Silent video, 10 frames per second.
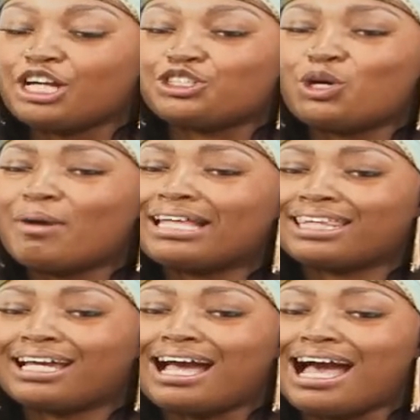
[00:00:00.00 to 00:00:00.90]

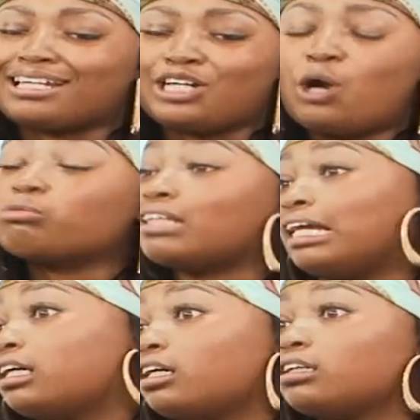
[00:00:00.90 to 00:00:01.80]
Yeah. I don't
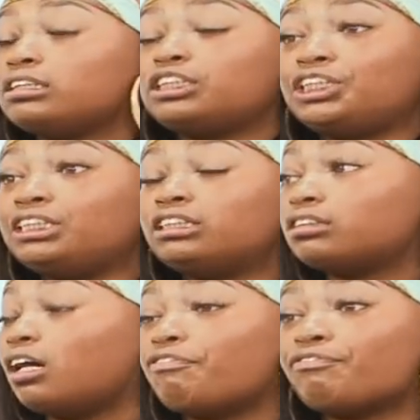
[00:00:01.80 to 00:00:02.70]
think she's
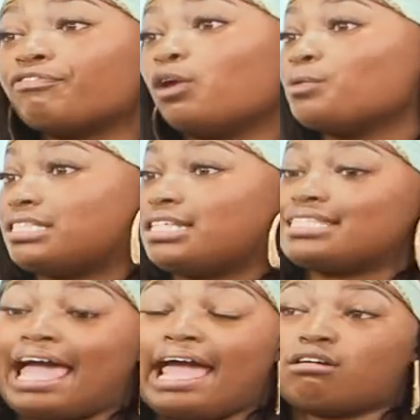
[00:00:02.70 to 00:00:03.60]
a flowist
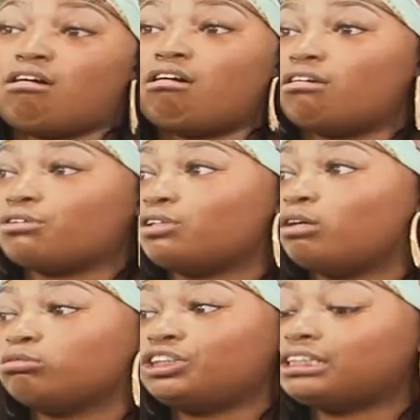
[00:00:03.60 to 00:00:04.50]
at all. You
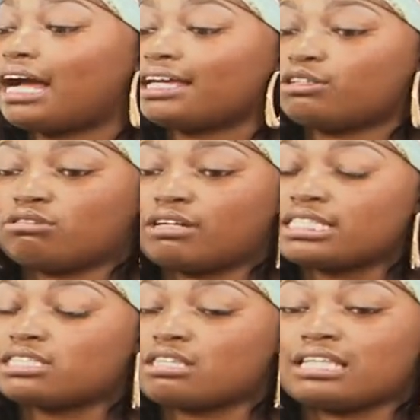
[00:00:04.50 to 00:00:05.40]
know, she got, you know,
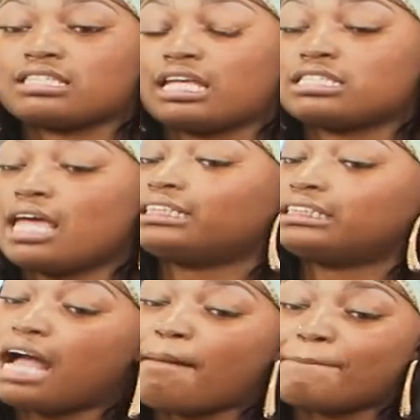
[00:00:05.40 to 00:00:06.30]
they say
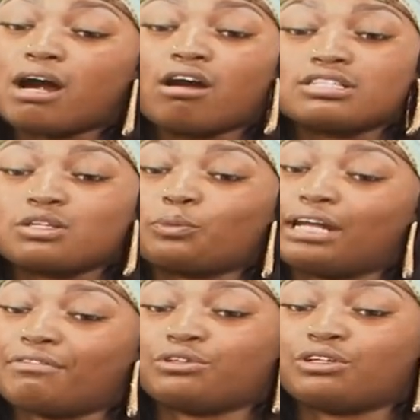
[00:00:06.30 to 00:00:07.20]
she got bars or
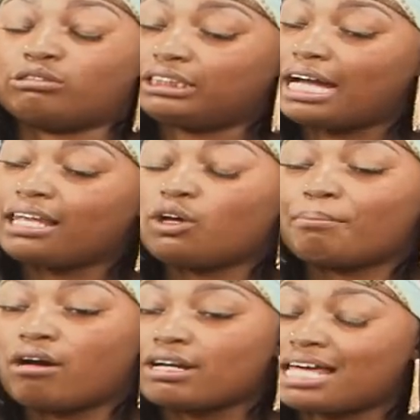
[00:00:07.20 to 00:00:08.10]
whatever, you know, she got
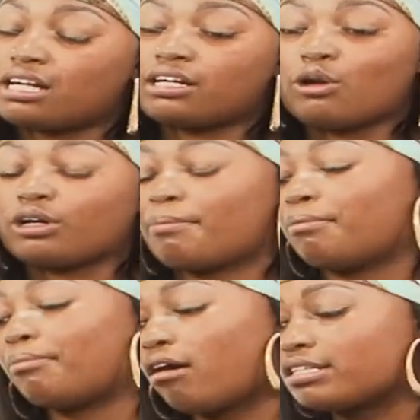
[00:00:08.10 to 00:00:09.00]
little bars. I done heard a
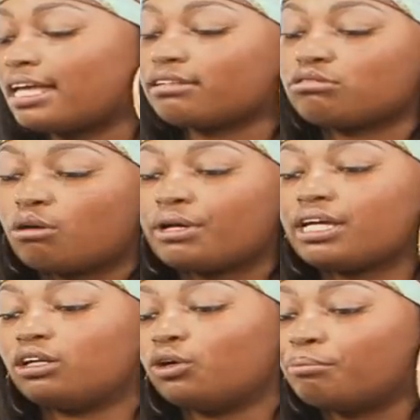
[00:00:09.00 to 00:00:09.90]
couple bars that, you know,
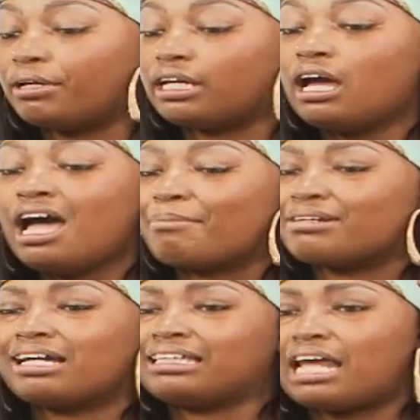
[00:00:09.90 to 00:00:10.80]
hit a little bit,
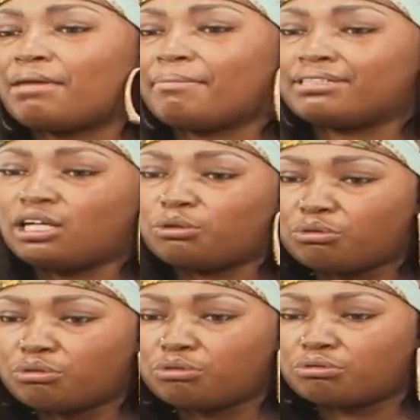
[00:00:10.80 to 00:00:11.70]
but nothing that made me say,
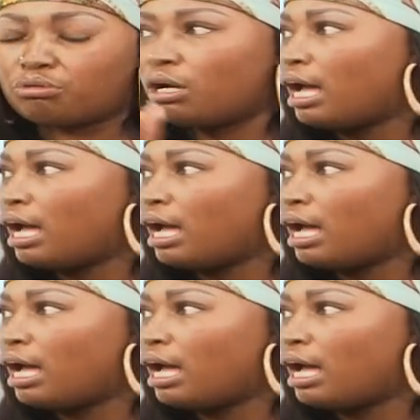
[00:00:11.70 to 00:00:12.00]
ooh,